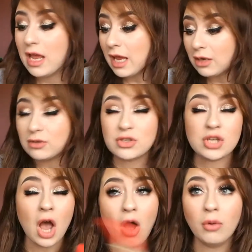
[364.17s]
It
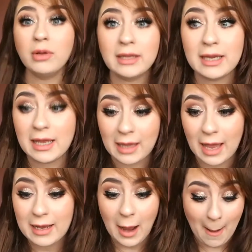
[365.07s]
totally,
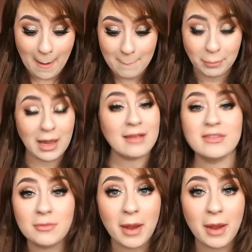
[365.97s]
like, blasted